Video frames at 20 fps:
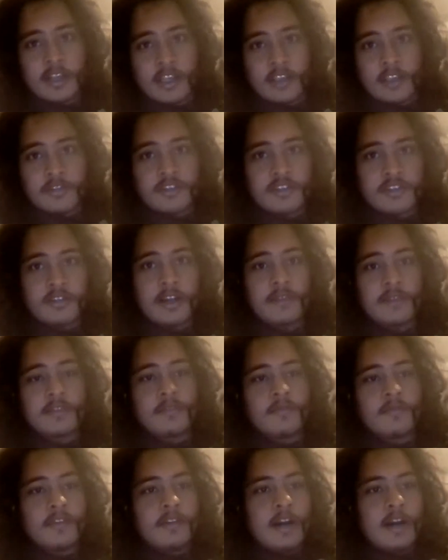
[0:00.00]
you still have to
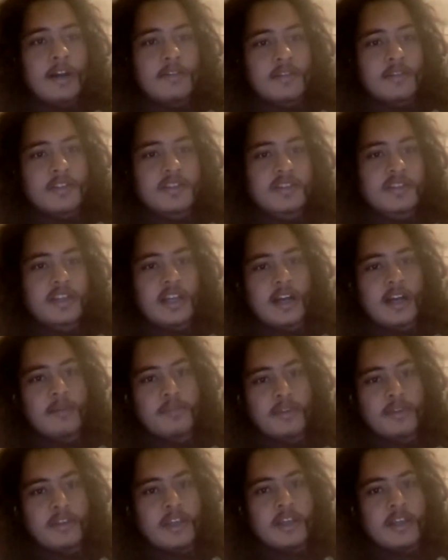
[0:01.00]
fill out this
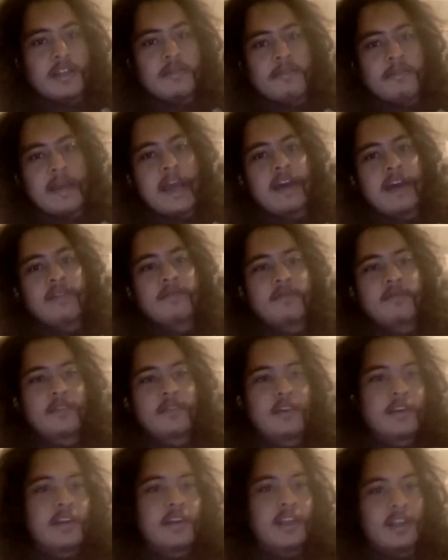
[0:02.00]
complicated
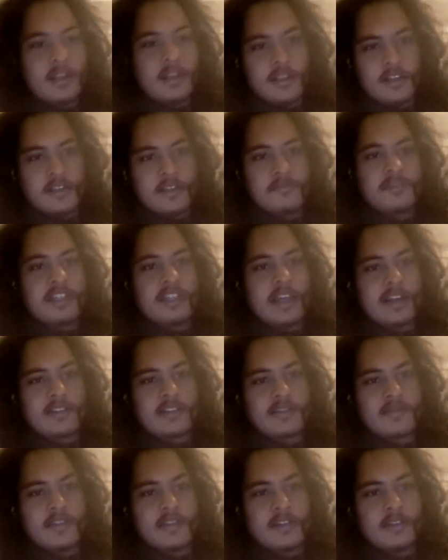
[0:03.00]
math income
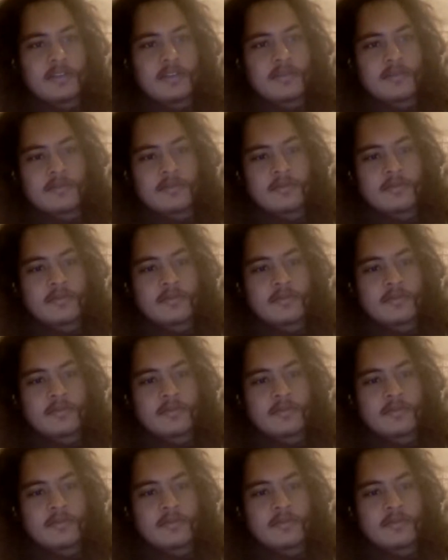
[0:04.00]
tax thing.